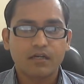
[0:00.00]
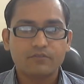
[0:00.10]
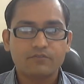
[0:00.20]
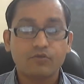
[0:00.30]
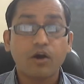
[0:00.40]

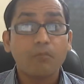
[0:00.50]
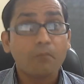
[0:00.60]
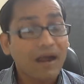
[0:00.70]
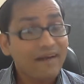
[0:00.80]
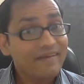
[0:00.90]
to a
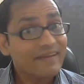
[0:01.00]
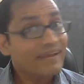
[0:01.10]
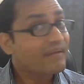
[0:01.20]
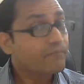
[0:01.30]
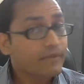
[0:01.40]

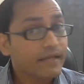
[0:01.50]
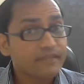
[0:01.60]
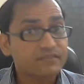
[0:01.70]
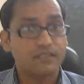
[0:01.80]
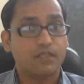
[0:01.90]

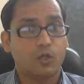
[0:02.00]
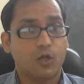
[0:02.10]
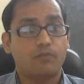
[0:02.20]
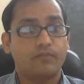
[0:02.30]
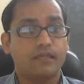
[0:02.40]
market-based
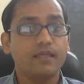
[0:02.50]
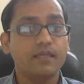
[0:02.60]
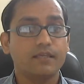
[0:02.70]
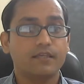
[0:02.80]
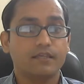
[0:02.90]
economy,
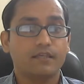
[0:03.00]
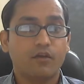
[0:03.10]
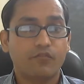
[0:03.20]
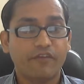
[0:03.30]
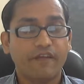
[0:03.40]

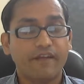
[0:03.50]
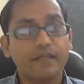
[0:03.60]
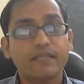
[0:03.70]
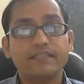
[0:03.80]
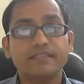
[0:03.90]

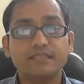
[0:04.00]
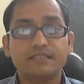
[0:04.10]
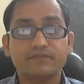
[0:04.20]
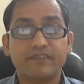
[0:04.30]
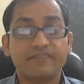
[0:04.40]
where
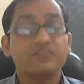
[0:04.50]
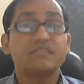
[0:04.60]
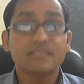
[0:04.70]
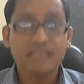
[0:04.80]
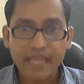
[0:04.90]
the
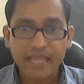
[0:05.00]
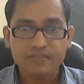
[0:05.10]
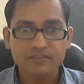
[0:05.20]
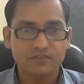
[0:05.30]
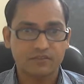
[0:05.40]

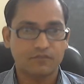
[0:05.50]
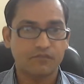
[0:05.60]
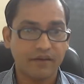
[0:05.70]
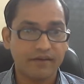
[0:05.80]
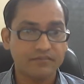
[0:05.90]
states
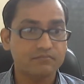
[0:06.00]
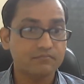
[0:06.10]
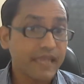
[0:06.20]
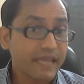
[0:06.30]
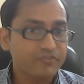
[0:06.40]
were the
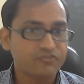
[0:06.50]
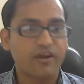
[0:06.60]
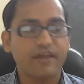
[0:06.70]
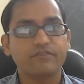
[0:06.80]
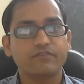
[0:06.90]
main
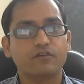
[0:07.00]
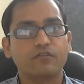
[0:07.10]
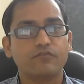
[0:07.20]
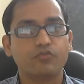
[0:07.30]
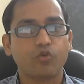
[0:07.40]
drivers
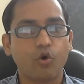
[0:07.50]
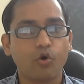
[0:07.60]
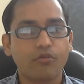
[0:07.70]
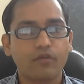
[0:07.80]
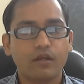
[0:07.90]
of
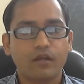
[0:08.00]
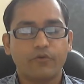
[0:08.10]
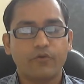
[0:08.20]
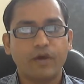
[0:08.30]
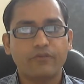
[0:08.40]
growth
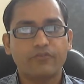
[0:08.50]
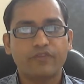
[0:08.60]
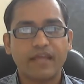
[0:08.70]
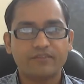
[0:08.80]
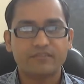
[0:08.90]
rather
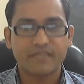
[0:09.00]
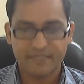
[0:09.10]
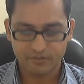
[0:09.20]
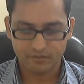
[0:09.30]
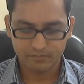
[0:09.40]
than a
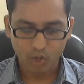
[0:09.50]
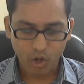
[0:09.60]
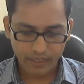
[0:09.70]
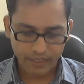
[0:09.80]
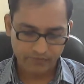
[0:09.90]
central
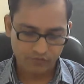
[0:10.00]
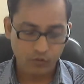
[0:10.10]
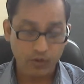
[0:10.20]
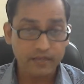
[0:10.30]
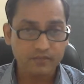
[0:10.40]
body.
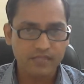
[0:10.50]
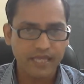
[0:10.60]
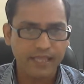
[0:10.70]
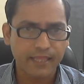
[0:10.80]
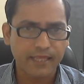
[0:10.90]
So he's
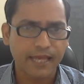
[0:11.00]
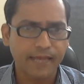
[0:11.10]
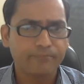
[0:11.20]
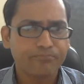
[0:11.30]
saying that